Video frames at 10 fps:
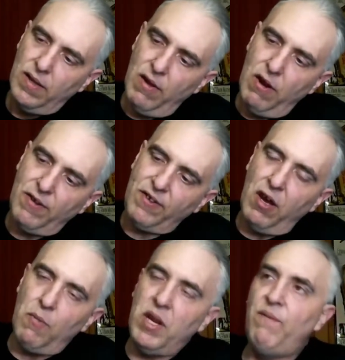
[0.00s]
There are
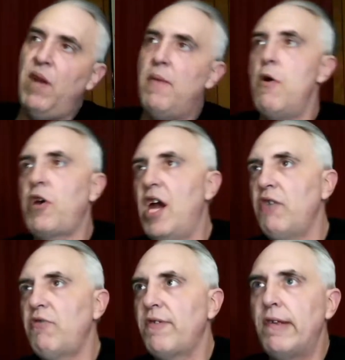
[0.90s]
so many female
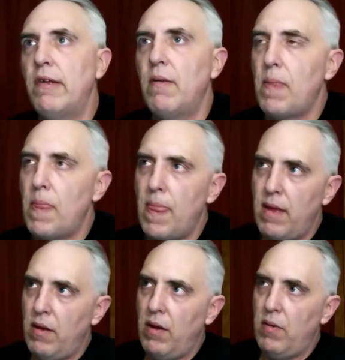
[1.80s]
characters,
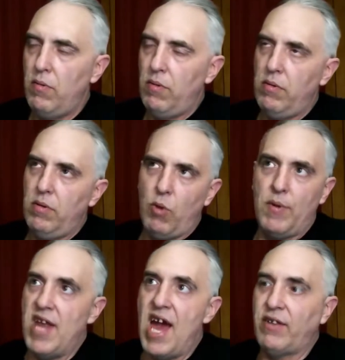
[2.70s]

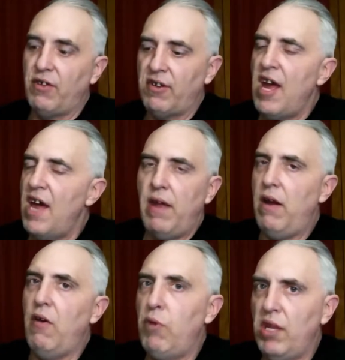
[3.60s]
women actors, that
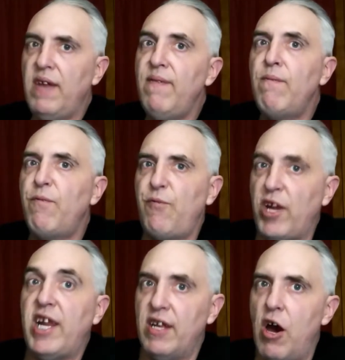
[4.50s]
are really
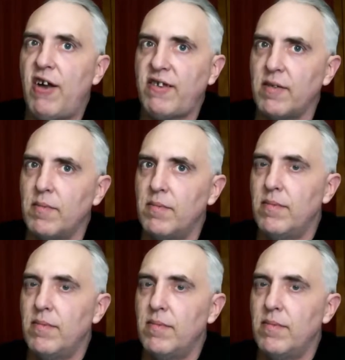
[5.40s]
freaking awesome.